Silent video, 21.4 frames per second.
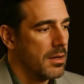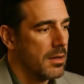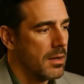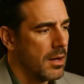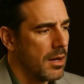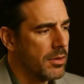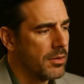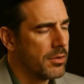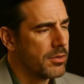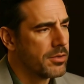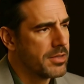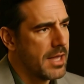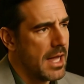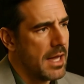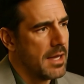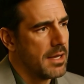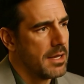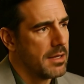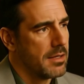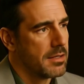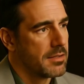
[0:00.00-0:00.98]

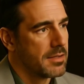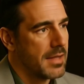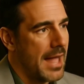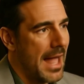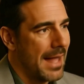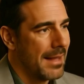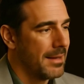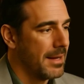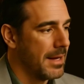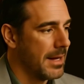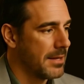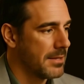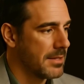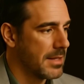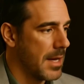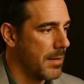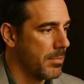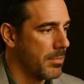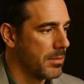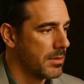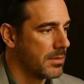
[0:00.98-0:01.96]
understanding this patent
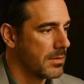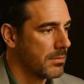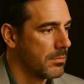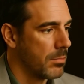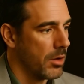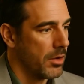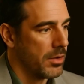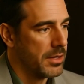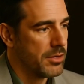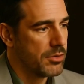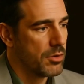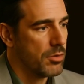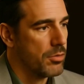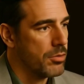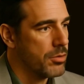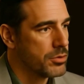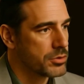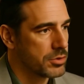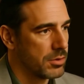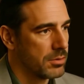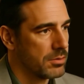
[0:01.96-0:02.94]
landscape is, well, it's
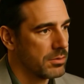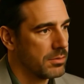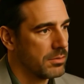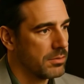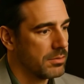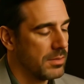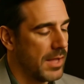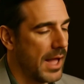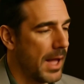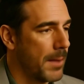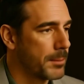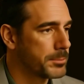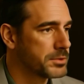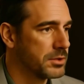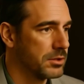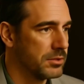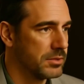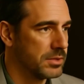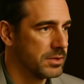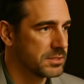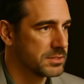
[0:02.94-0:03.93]
crucial.
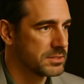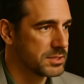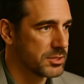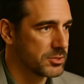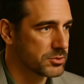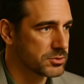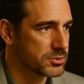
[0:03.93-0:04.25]
Absolutely essential